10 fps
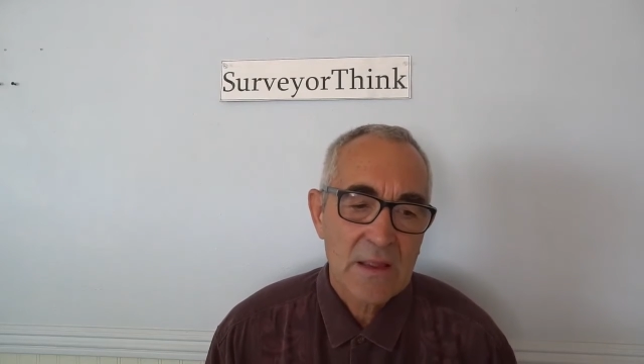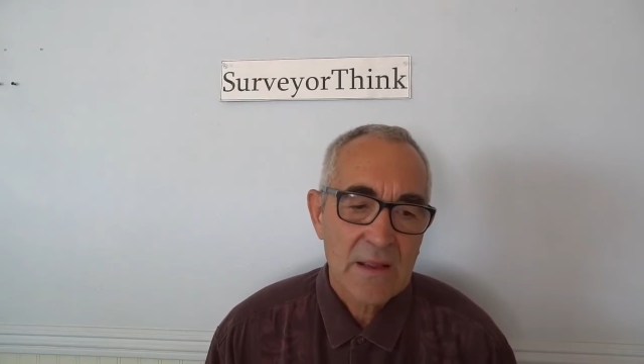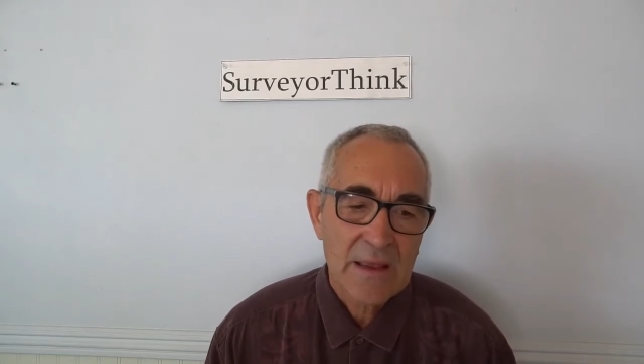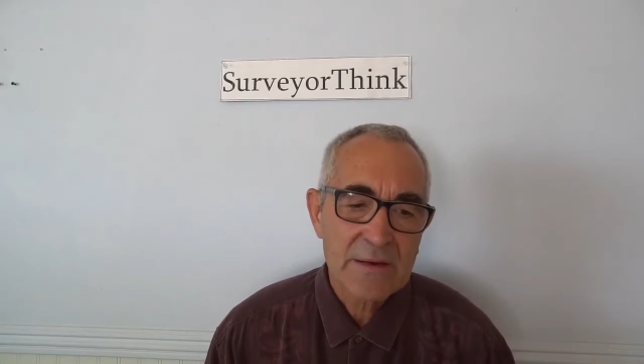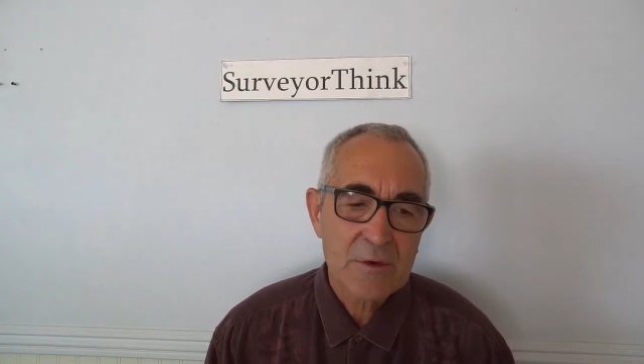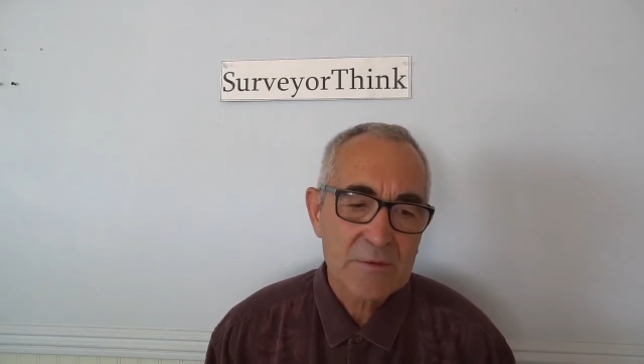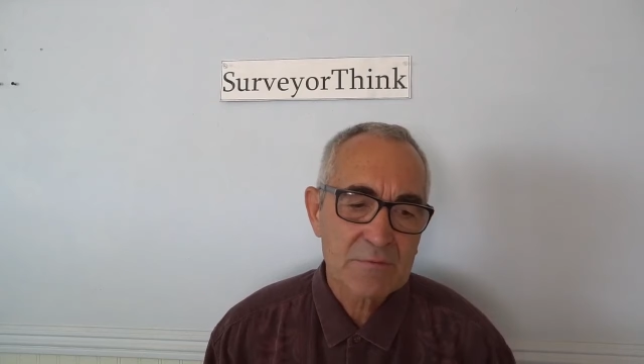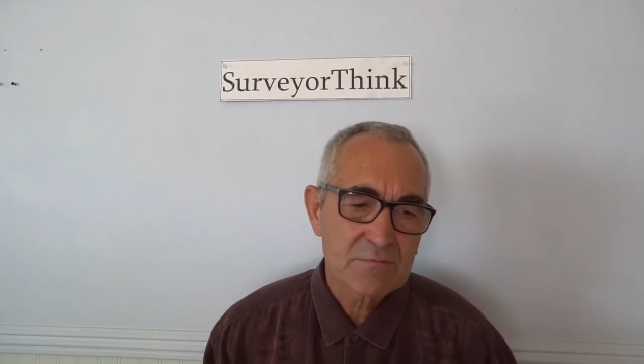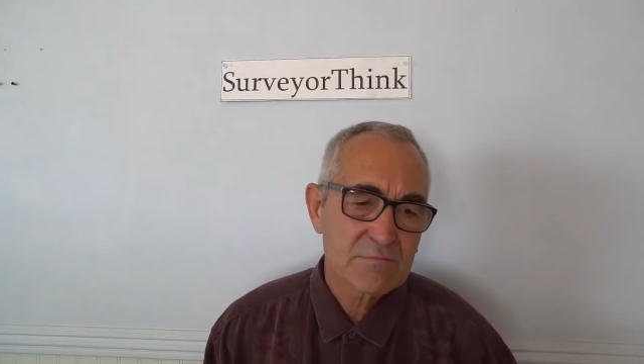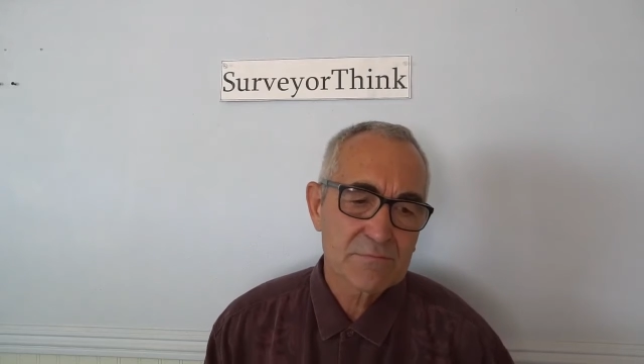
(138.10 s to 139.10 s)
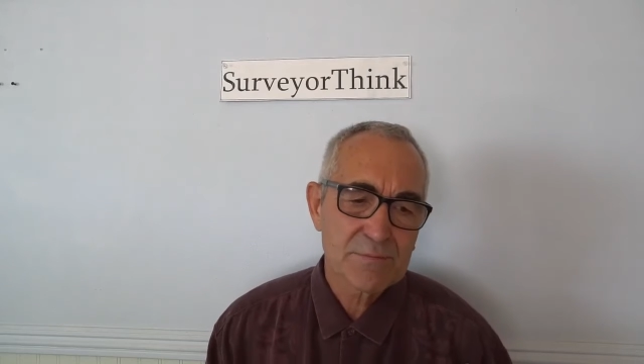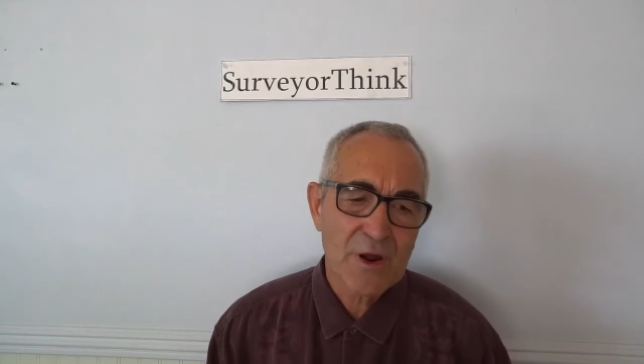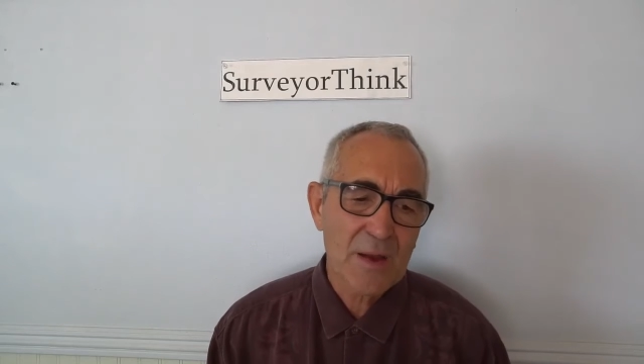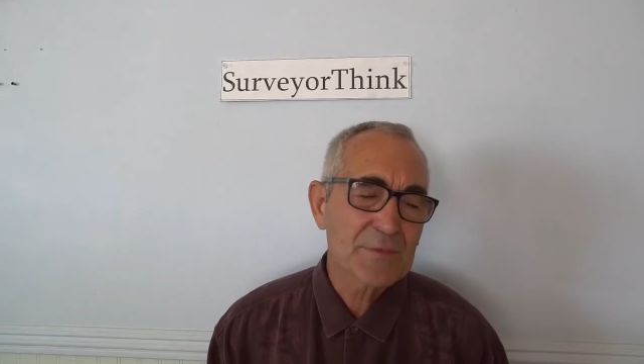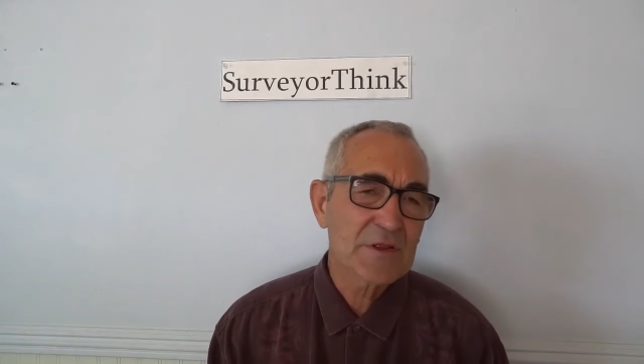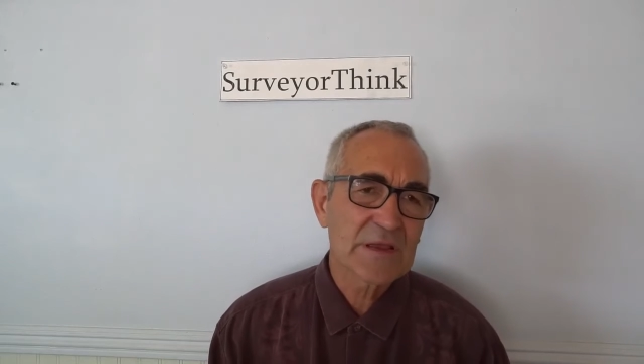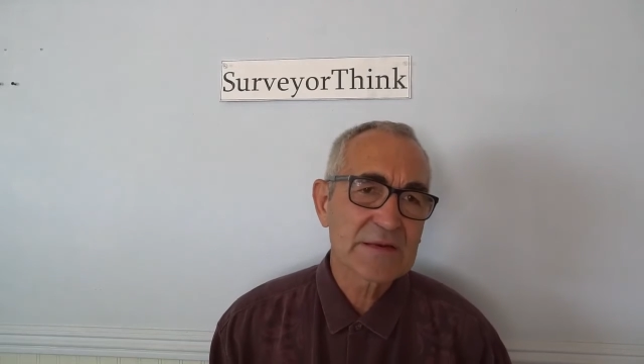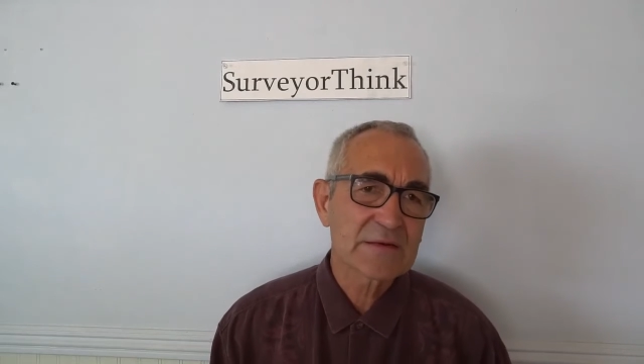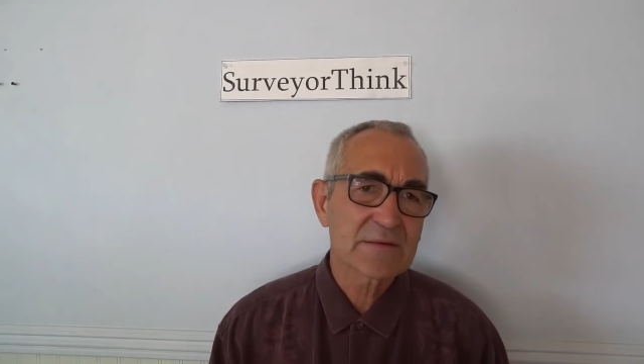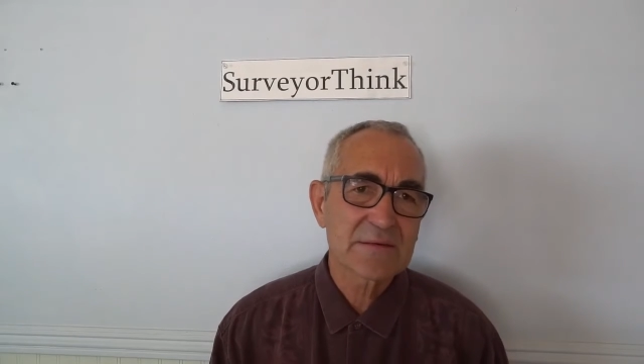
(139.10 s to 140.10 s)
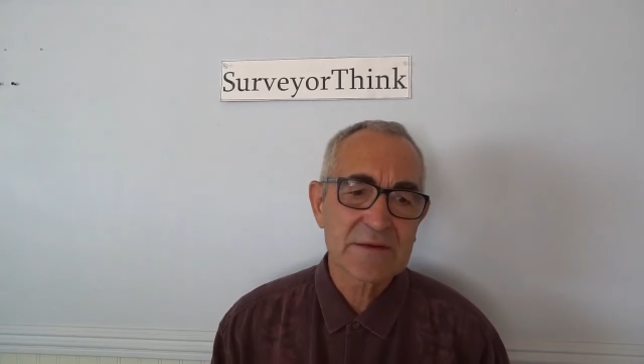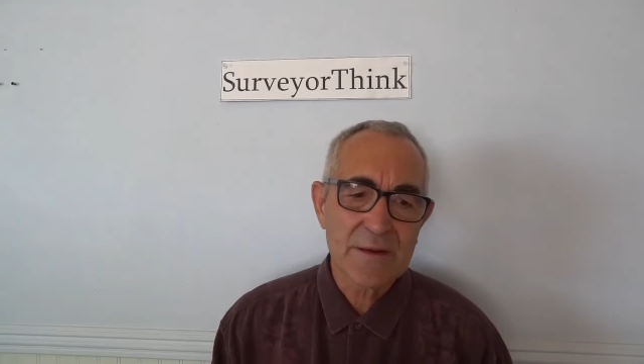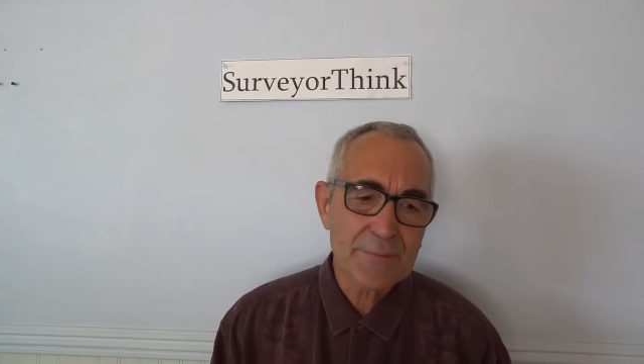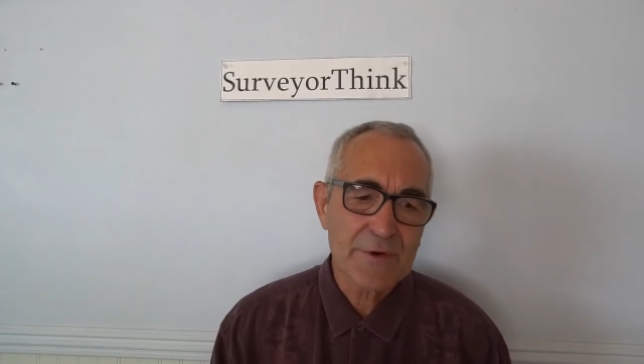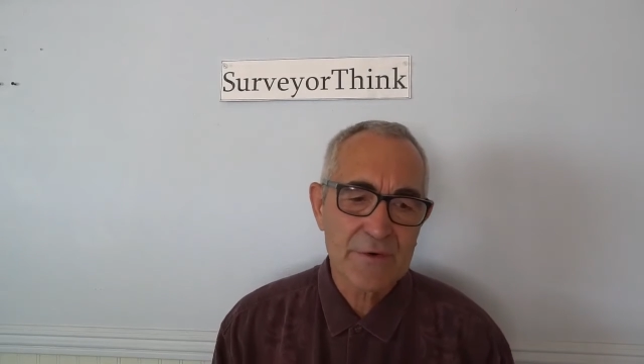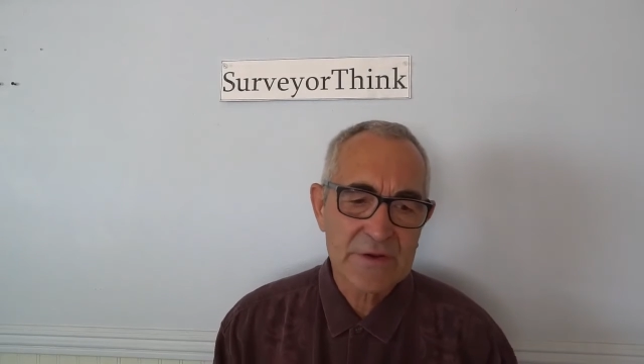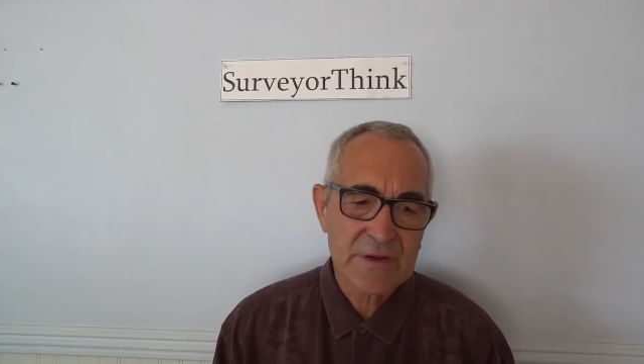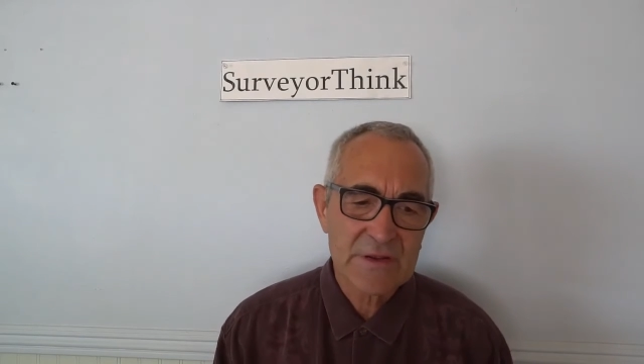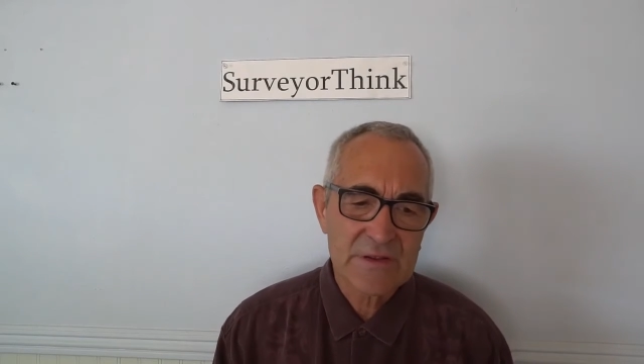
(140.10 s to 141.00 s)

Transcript: And it would populate temporary